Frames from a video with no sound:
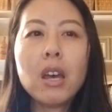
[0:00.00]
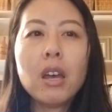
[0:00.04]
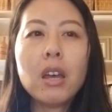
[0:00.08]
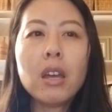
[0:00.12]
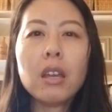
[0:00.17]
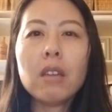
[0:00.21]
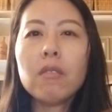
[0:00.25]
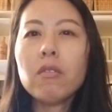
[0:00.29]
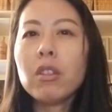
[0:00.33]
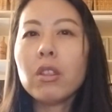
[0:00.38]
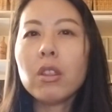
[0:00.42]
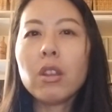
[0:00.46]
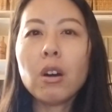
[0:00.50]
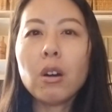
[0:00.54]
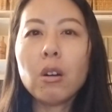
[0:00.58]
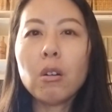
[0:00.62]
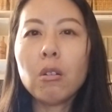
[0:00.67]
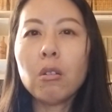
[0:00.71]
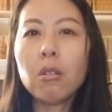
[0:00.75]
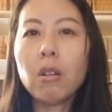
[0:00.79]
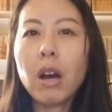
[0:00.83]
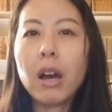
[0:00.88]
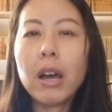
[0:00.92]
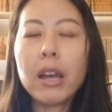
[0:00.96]
Even
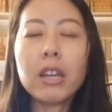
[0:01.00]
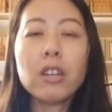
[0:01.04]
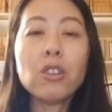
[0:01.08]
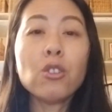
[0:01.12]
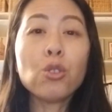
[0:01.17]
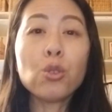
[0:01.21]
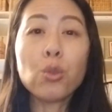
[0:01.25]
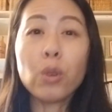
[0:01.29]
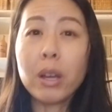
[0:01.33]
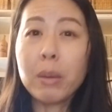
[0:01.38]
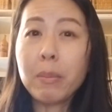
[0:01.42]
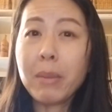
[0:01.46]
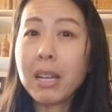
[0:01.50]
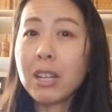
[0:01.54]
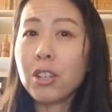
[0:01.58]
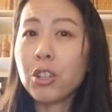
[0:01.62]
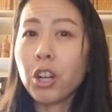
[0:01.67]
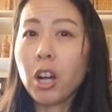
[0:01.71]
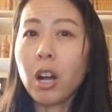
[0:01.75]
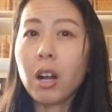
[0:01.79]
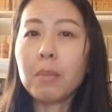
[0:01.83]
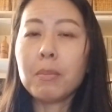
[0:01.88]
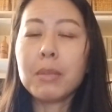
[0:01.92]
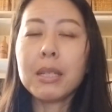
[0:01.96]
though I enjoy my
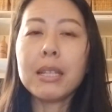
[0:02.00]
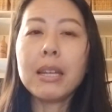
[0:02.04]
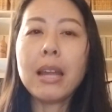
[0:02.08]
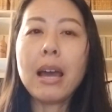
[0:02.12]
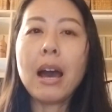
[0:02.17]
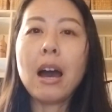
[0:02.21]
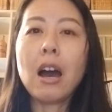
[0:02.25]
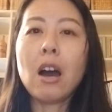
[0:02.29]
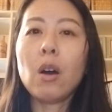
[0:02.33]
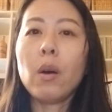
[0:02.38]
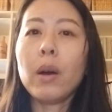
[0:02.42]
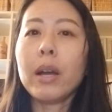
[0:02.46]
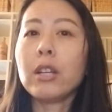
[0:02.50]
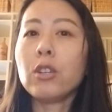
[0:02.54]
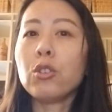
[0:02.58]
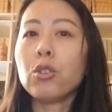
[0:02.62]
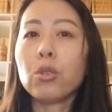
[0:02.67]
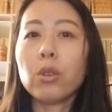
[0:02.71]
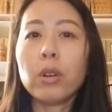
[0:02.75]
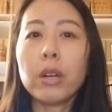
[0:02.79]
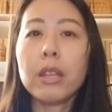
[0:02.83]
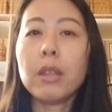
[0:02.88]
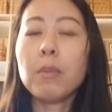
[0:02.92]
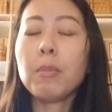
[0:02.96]
jobs now, I
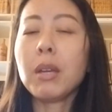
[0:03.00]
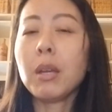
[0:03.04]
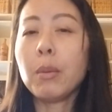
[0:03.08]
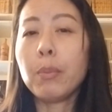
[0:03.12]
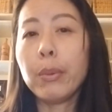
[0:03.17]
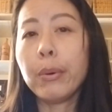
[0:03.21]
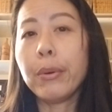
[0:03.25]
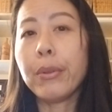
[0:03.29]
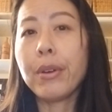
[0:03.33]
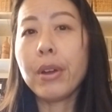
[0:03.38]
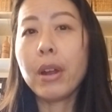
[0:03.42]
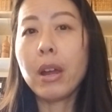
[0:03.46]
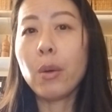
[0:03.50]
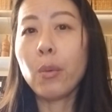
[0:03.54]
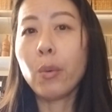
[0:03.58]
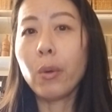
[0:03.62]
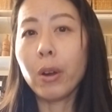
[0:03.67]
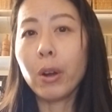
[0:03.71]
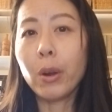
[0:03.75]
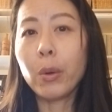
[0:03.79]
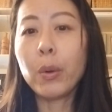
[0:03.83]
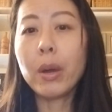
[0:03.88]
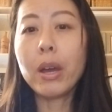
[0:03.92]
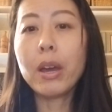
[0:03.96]
enjoy the people that I
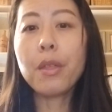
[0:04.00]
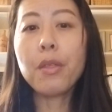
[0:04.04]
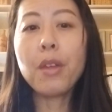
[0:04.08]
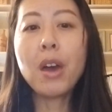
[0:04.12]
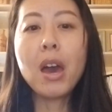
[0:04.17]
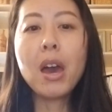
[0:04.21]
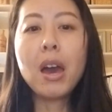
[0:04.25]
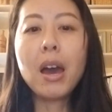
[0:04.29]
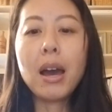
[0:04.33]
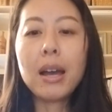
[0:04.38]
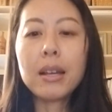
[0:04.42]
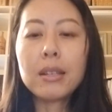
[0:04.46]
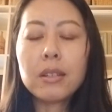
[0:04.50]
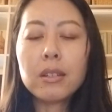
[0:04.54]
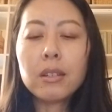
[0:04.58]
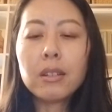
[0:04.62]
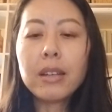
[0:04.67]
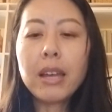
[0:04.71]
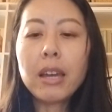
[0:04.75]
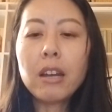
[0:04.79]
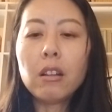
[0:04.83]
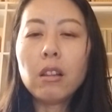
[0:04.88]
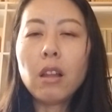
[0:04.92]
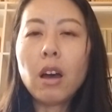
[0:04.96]
work with, I still
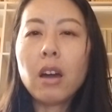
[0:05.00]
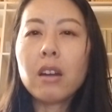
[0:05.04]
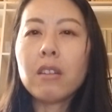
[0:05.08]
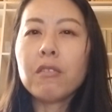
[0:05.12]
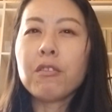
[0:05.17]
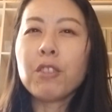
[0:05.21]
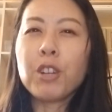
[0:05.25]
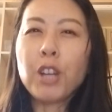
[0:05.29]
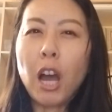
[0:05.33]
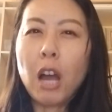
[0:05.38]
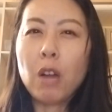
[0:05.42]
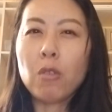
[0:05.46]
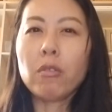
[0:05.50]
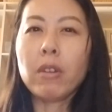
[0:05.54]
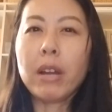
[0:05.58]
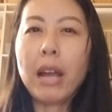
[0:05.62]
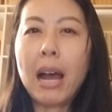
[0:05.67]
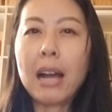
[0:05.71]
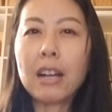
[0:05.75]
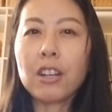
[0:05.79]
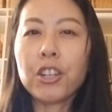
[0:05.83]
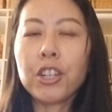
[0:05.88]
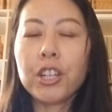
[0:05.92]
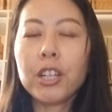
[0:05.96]
get a lot of gut
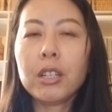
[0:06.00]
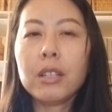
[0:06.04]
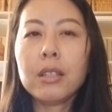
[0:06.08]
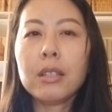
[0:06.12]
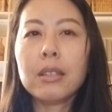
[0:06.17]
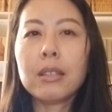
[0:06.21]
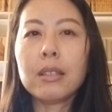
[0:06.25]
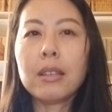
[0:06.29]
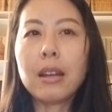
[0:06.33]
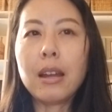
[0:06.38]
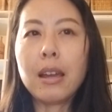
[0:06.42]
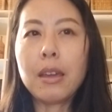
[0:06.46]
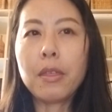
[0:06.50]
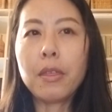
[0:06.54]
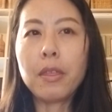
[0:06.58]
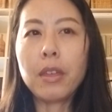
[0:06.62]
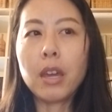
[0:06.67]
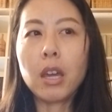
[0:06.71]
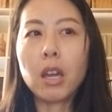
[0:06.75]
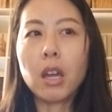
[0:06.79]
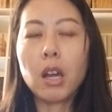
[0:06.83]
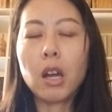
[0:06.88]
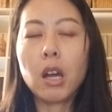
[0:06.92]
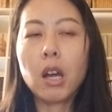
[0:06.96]
reactions that I
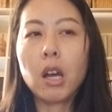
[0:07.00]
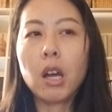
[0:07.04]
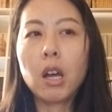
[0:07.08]
think